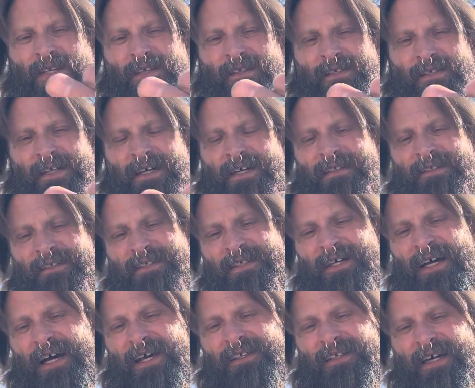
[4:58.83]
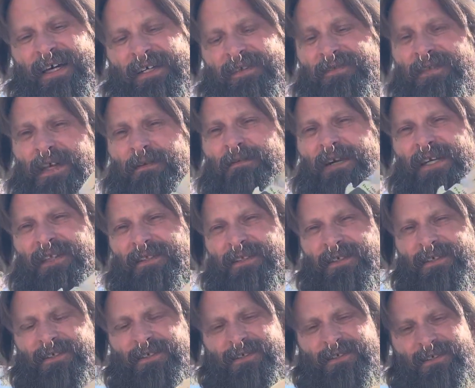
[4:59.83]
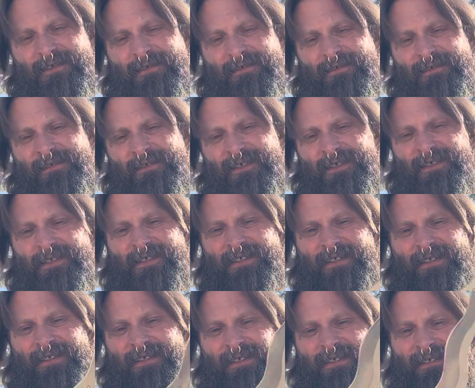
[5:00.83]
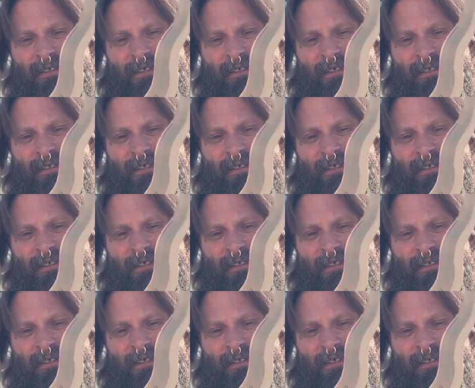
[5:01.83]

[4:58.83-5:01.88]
Yeah, the Ti-lite. They make these. This is the